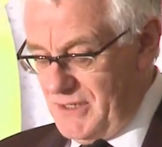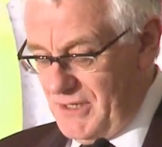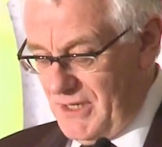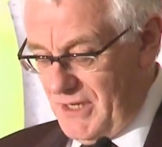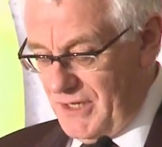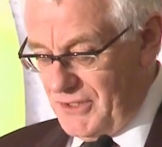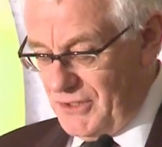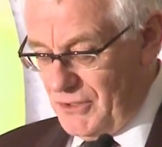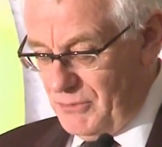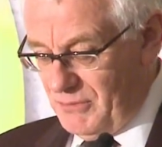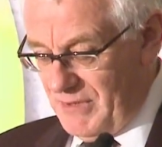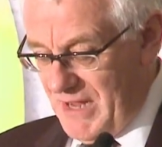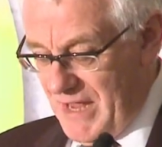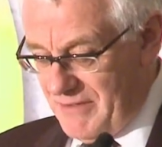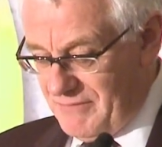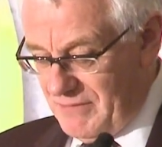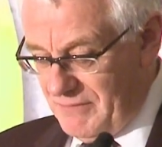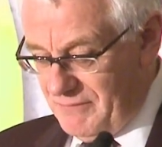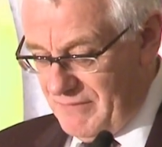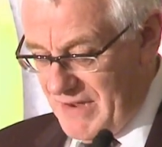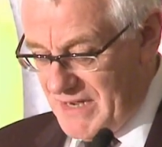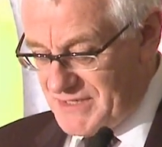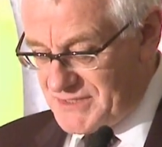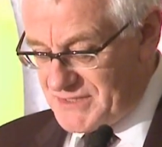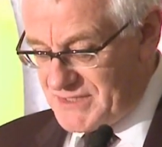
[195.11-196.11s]
We have
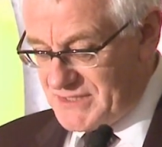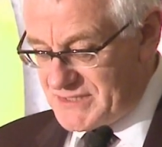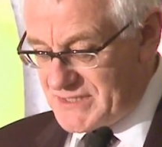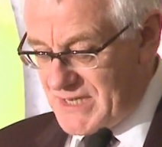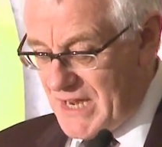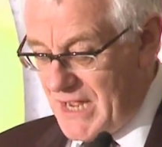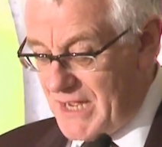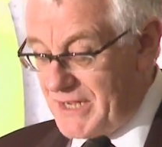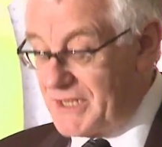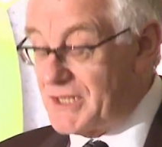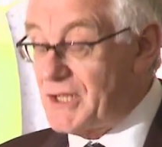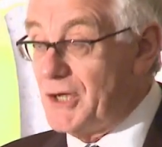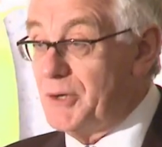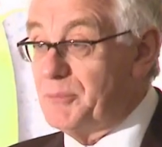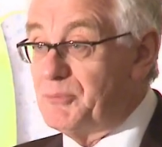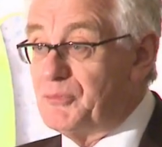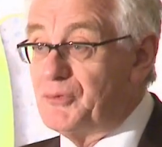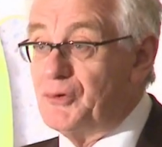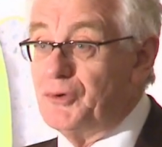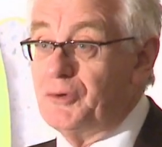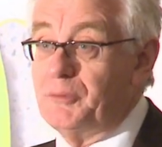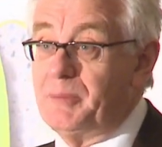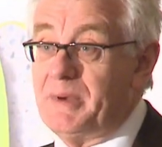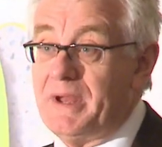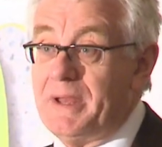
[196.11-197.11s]
investors like
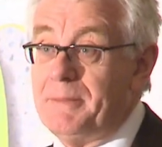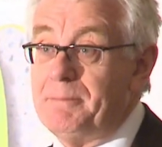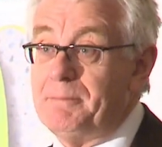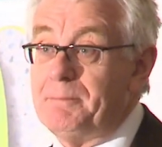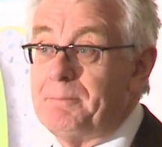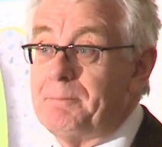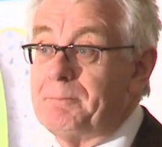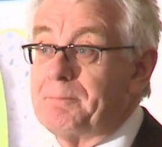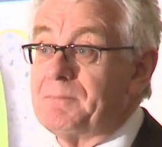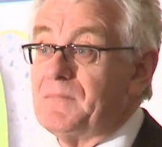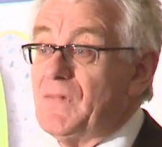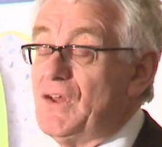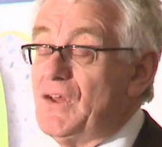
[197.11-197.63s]
Prupim,